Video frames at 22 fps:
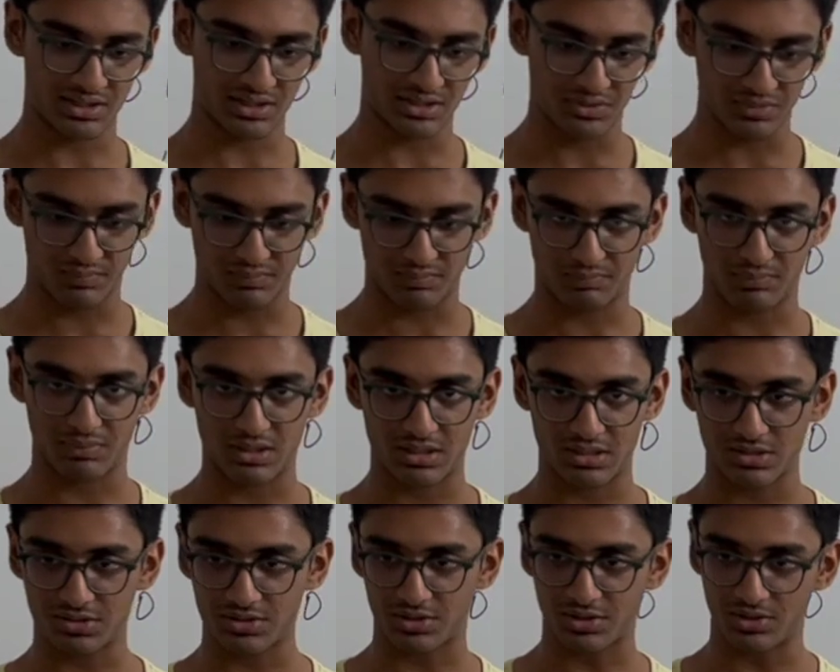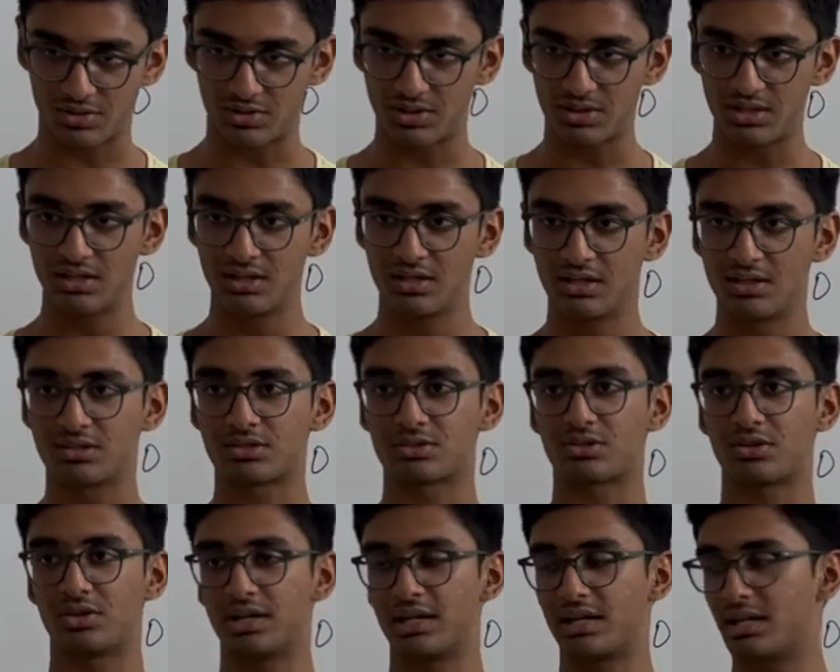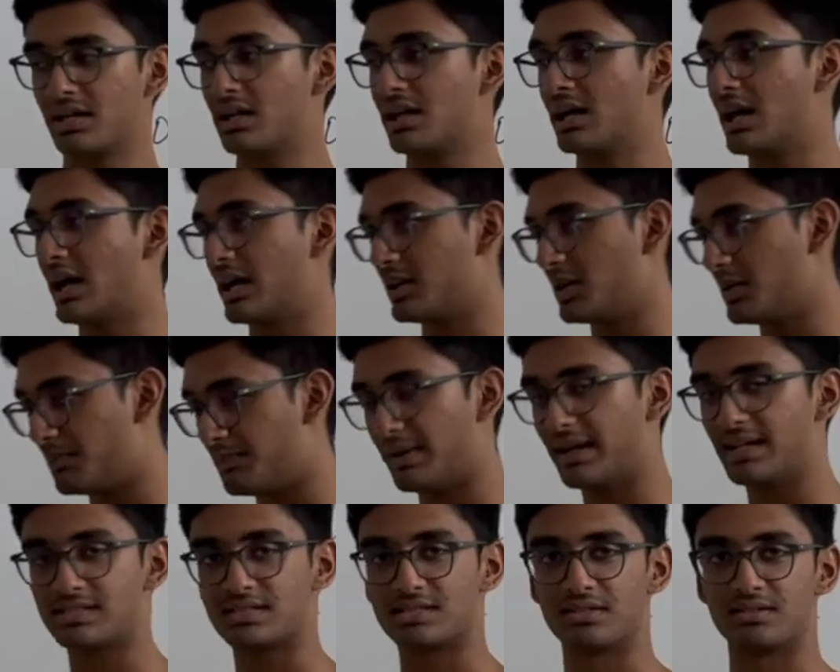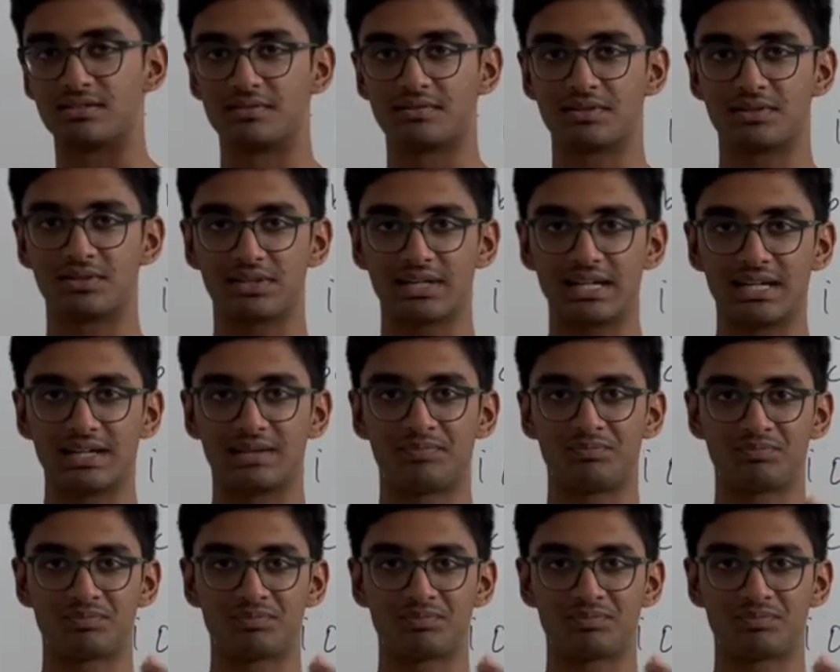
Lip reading: You put the scroll it, and you paste it. Okay,